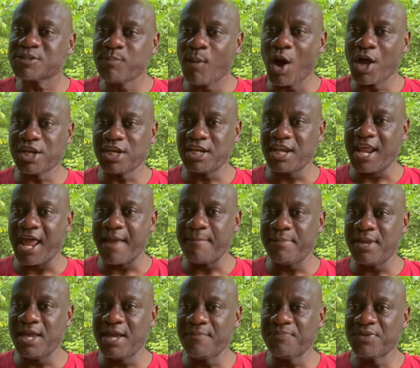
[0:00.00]
smarter than that,
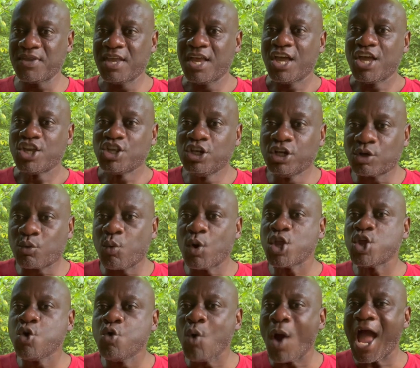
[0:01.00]
man. Look
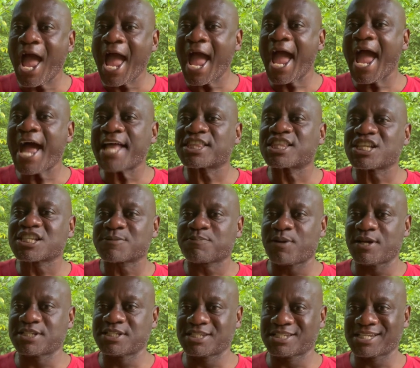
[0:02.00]
where you at at this
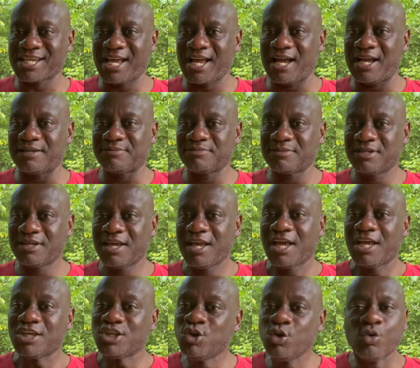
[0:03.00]
present time.
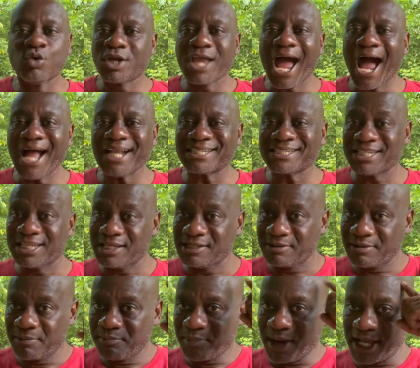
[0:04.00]
You got there
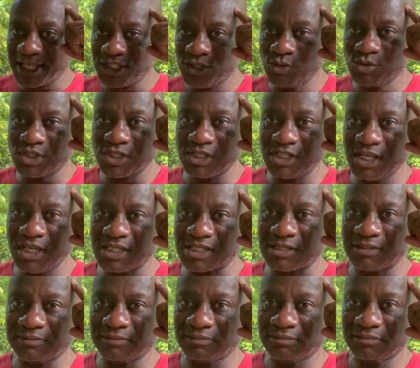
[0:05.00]
by using
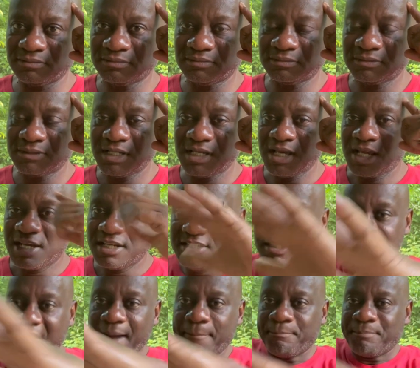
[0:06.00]
this,
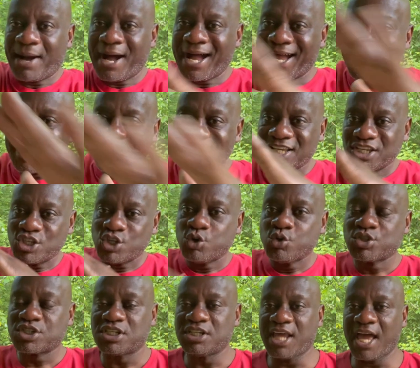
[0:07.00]
not by
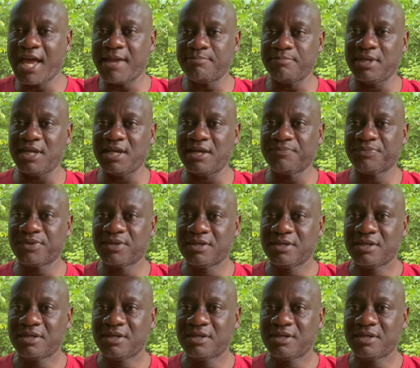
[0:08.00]
using that, man.